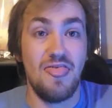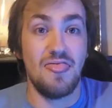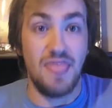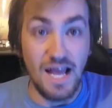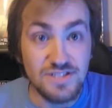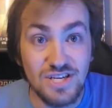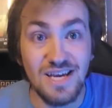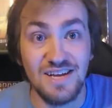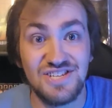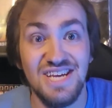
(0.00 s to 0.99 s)
That's
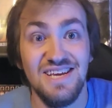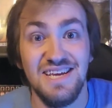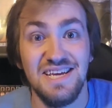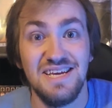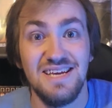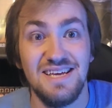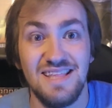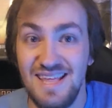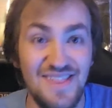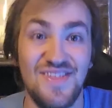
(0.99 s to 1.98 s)
it.
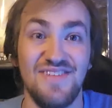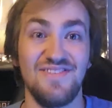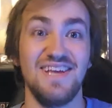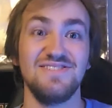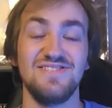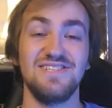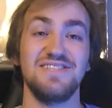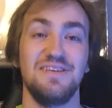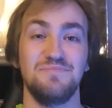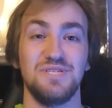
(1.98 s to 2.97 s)
That's the end of
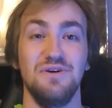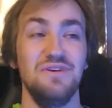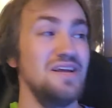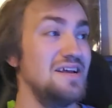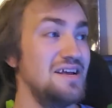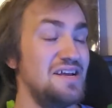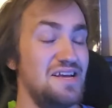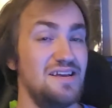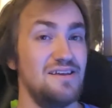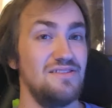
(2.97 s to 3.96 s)
the episode.
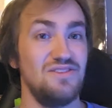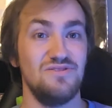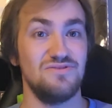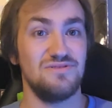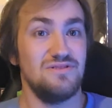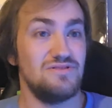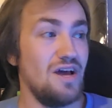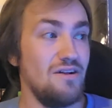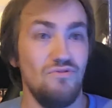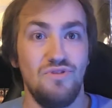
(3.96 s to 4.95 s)
There's
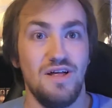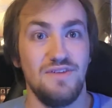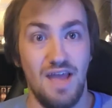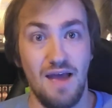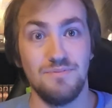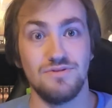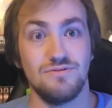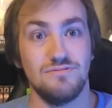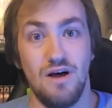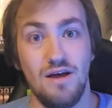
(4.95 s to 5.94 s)
not a whole lot that happens,
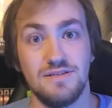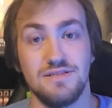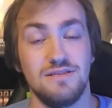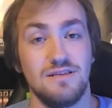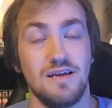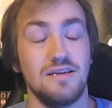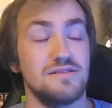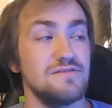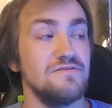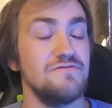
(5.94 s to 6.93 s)
honestly. Like,
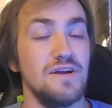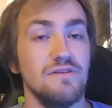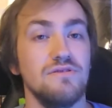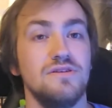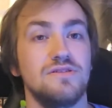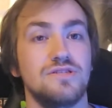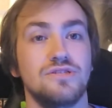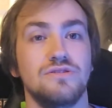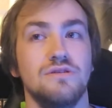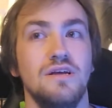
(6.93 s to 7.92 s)
it's a very,
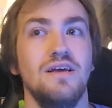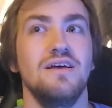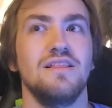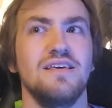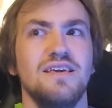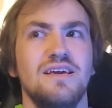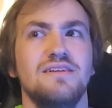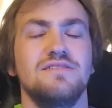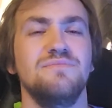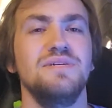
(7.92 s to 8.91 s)
like,
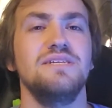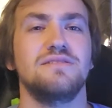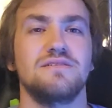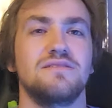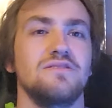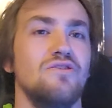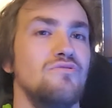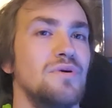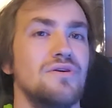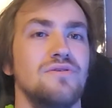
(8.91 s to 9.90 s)
to me, it's a slow
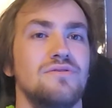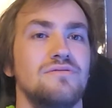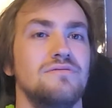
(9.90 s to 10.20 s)
burn,